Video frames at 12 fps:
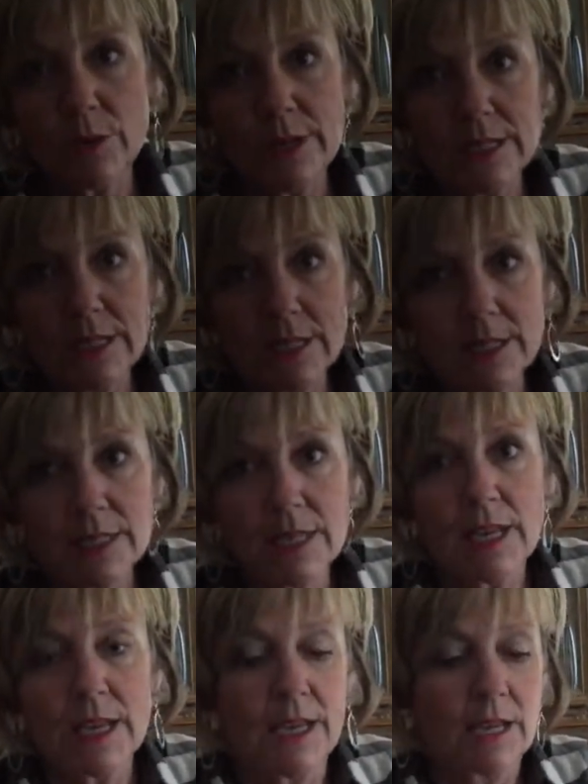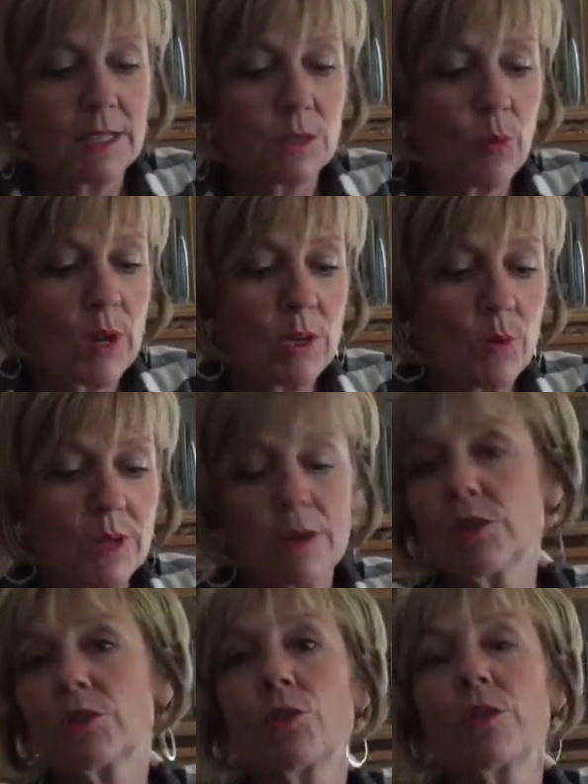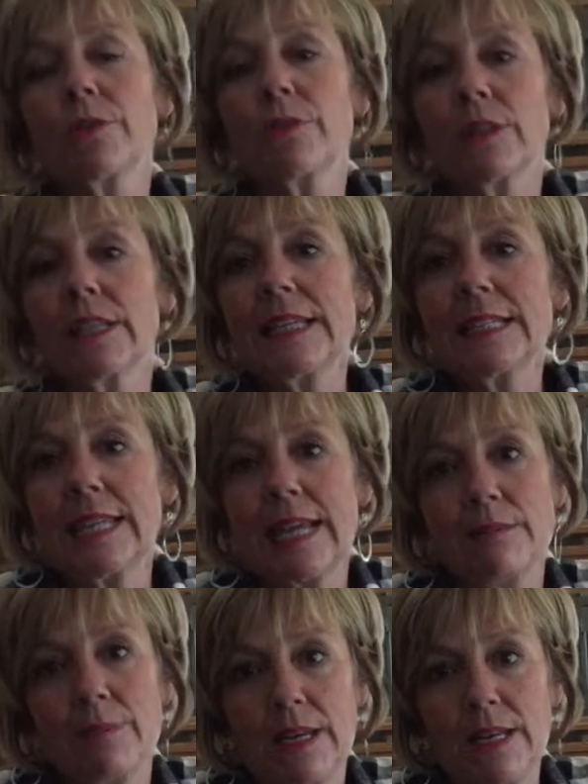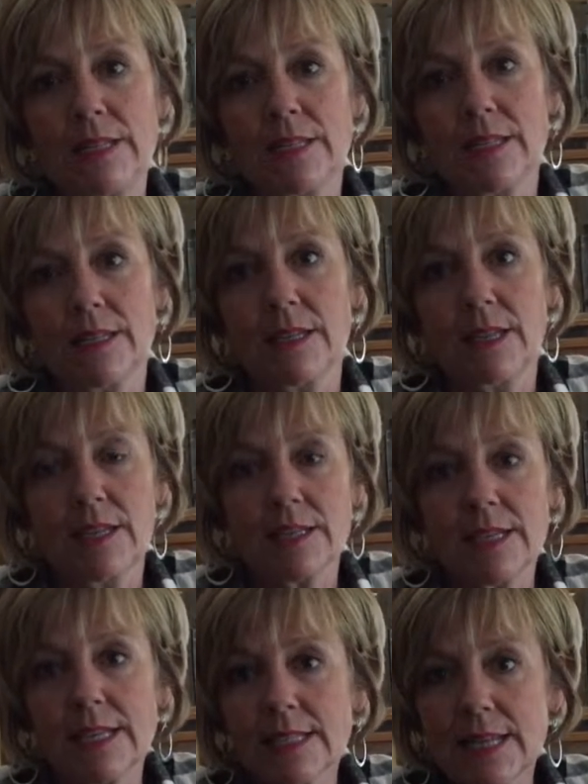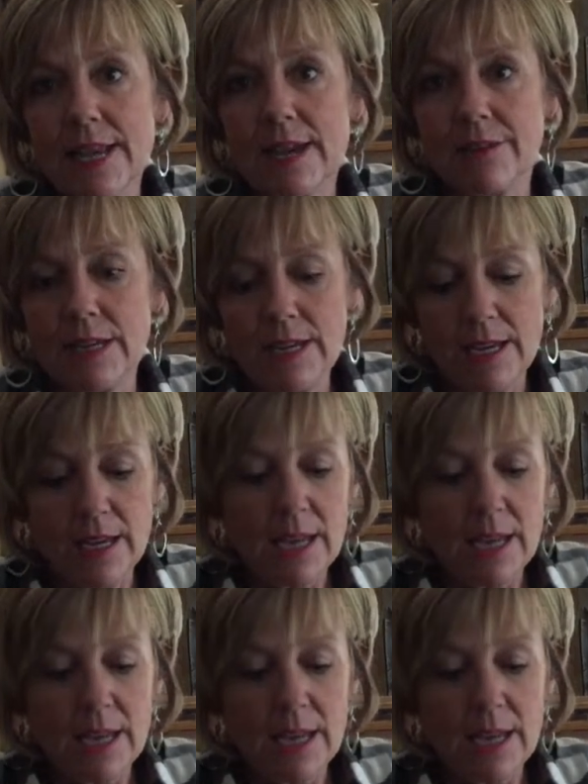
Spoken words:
oasis. Because the wet, you want to soak it for at least 10 minutes, and it's nice and heavy.